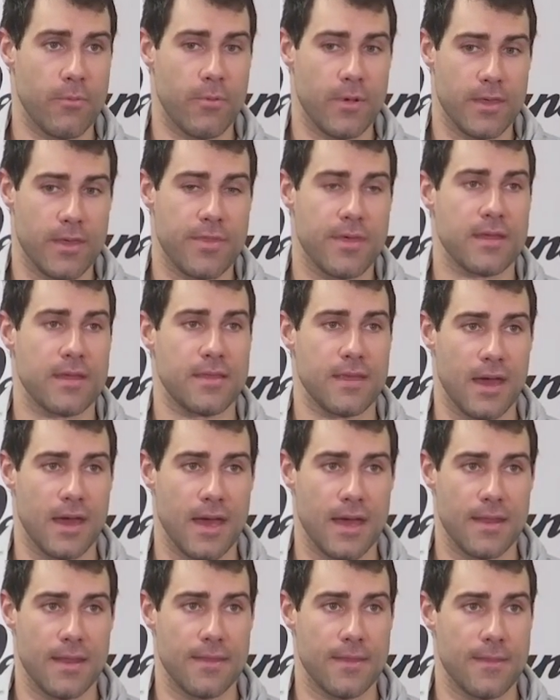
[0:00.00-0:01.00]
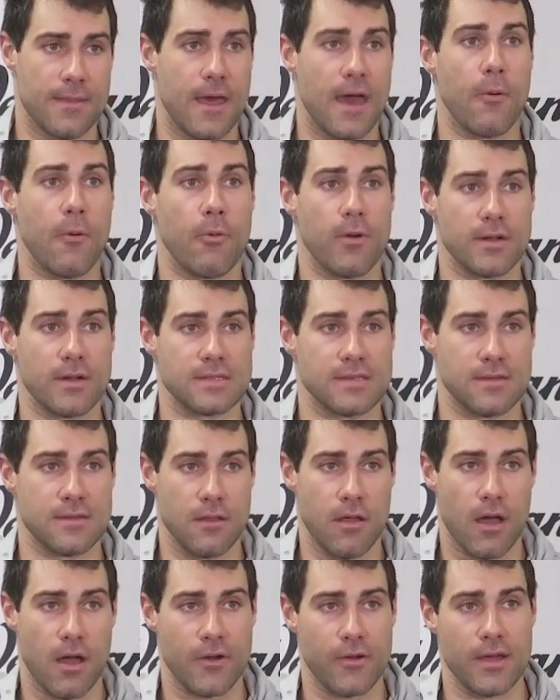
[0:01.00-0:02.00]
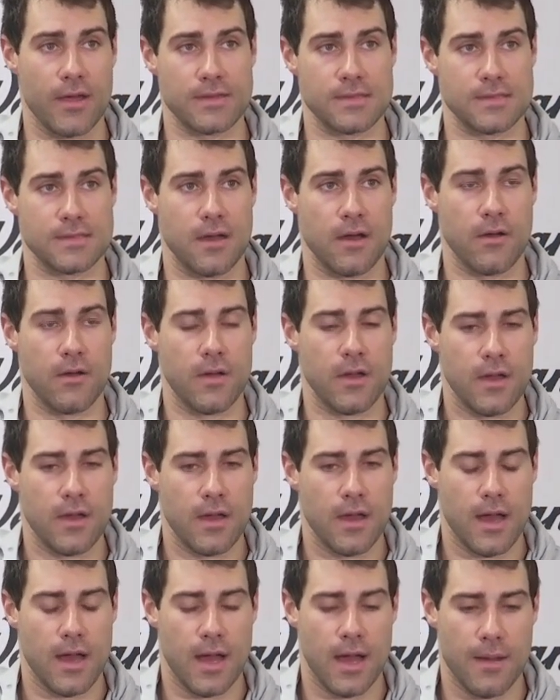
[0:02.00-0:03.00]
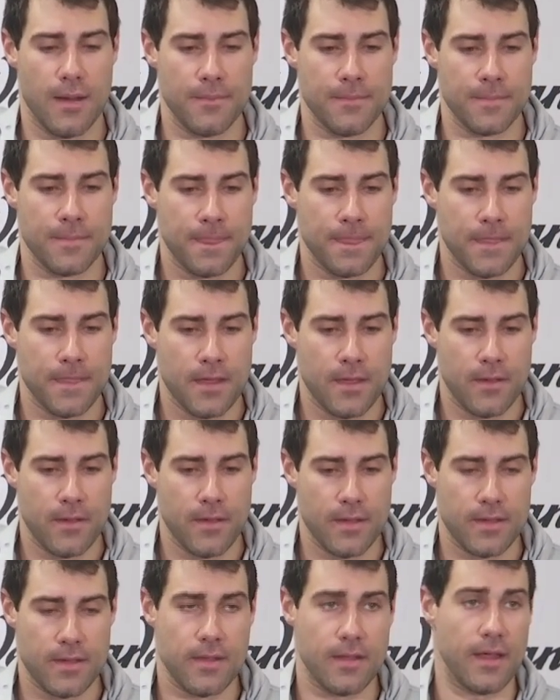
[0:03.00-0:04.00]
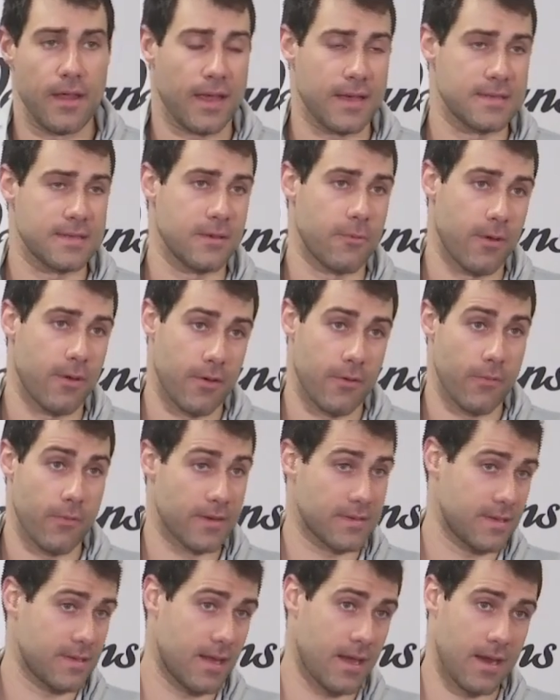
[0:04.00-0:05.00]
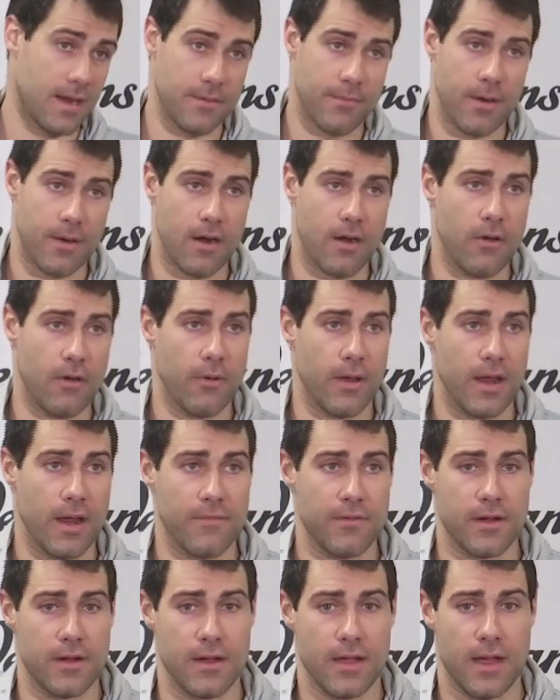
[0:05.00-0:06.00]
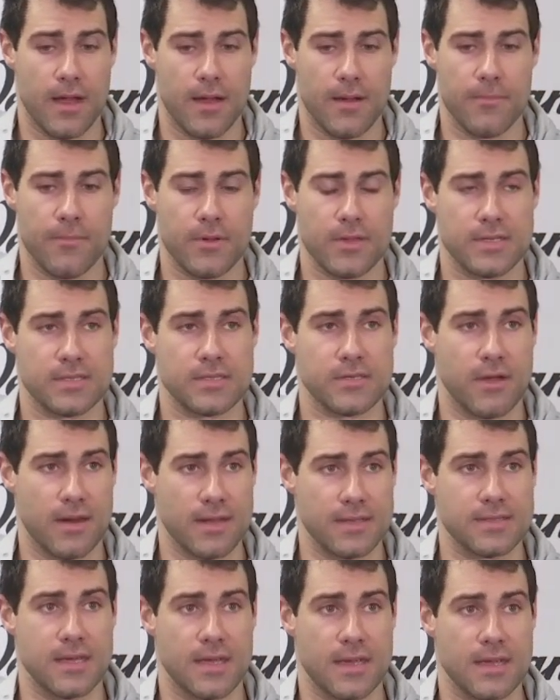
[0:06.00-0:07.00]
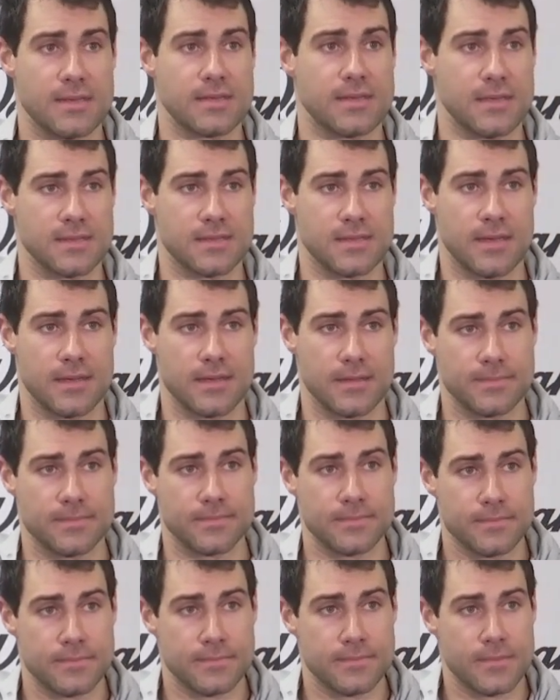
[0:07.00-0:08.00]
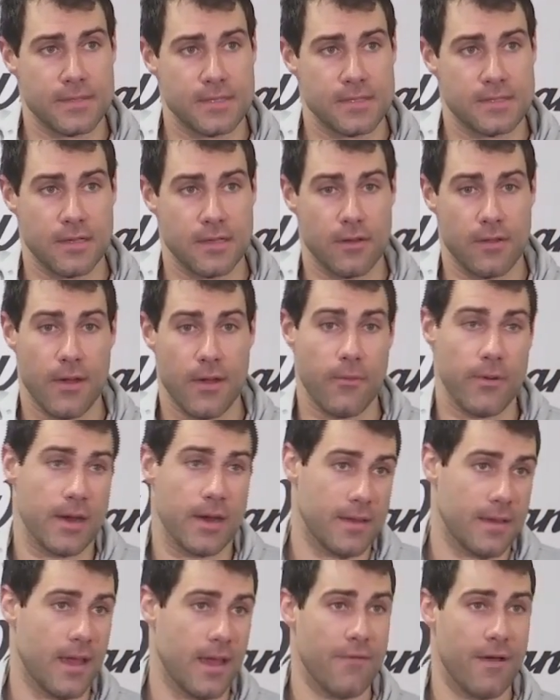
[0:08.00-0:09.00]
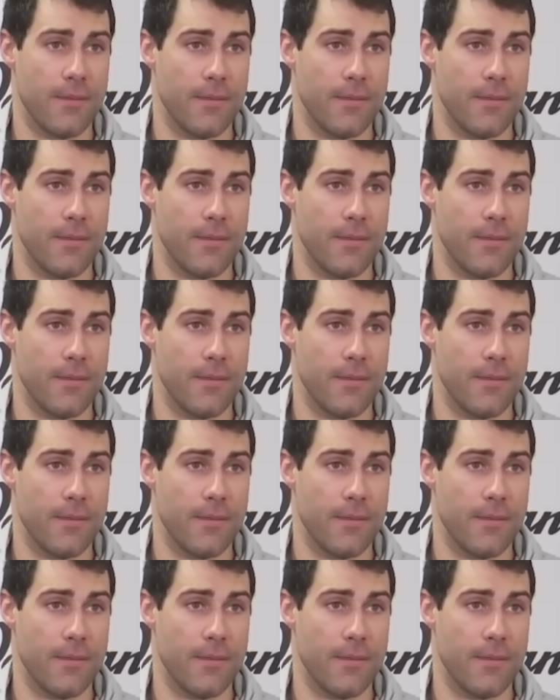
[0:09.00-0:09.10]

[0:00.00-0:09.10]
we think that that works in the long run. So like I said, whether it works today, tomorrow, or whatever, um, we just try to stay consistent so that we have